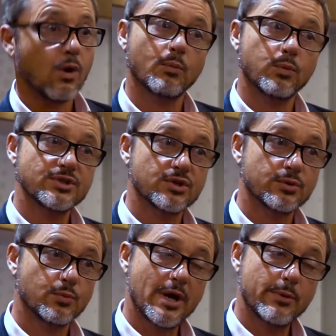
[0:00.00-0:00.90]

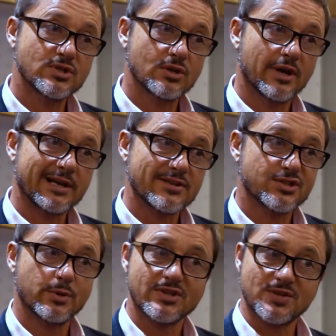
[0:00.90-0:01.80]
Where would you like us
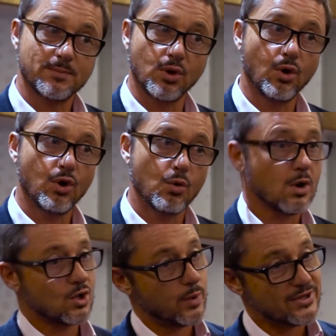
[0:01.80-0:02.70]
to explore?
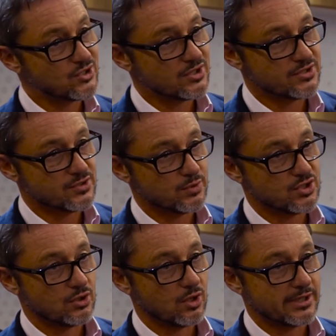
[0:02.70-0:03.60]
What questions
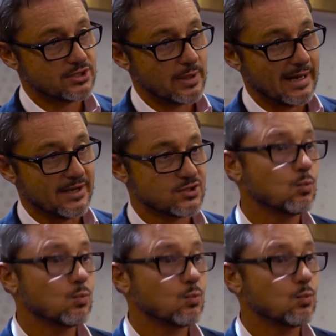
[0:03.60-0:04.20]
would you like to ask?